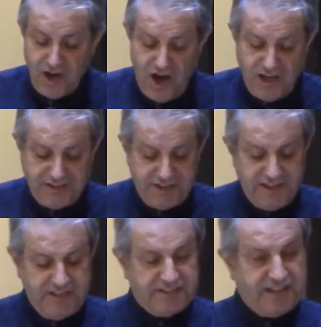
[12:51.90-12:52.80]
God
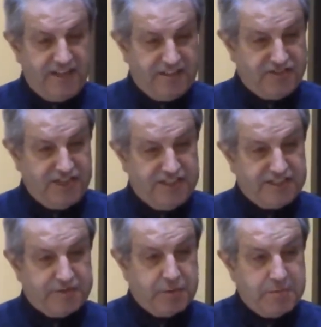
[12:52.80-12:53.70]
didn't say that
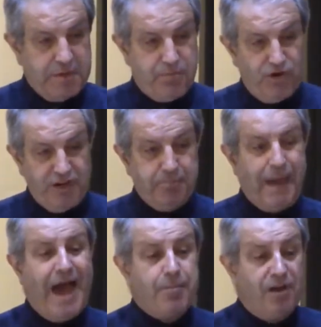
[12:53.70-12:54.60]
Jesus would be born in
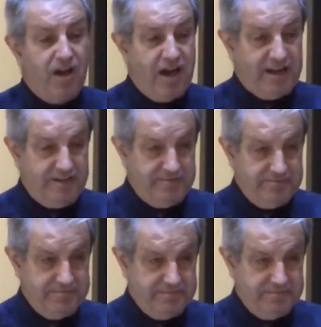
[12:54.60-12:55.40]
Babylon,